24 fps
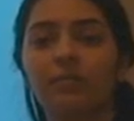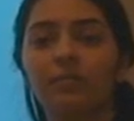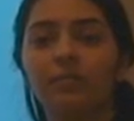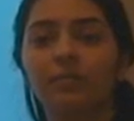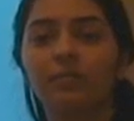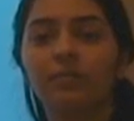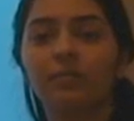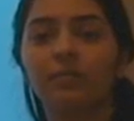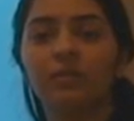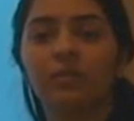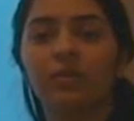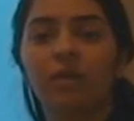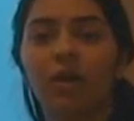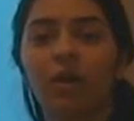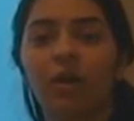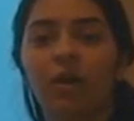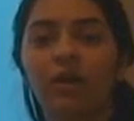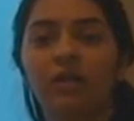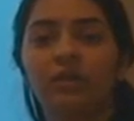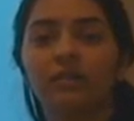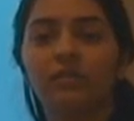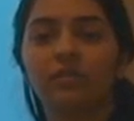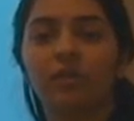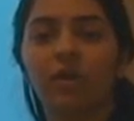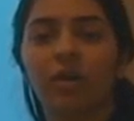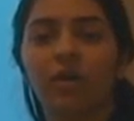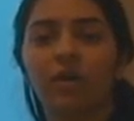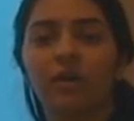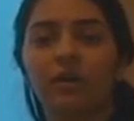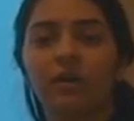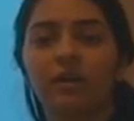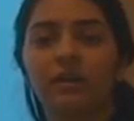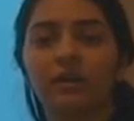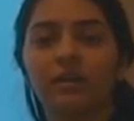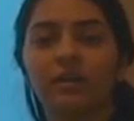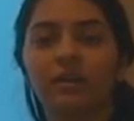
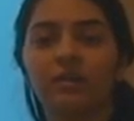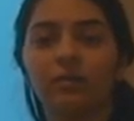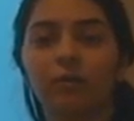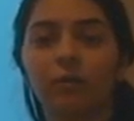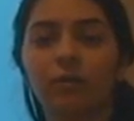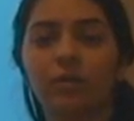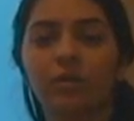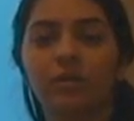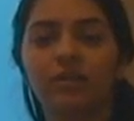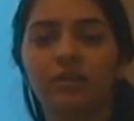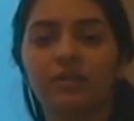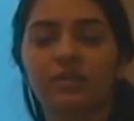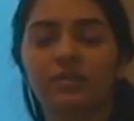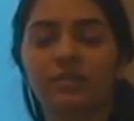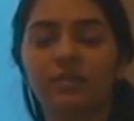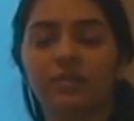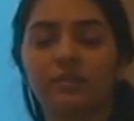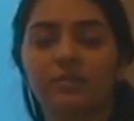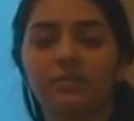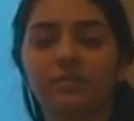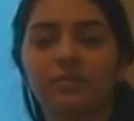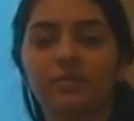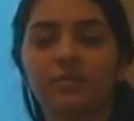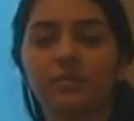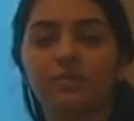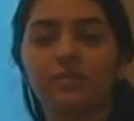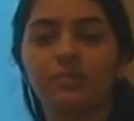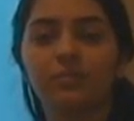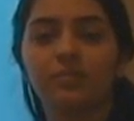non-targeted organisms.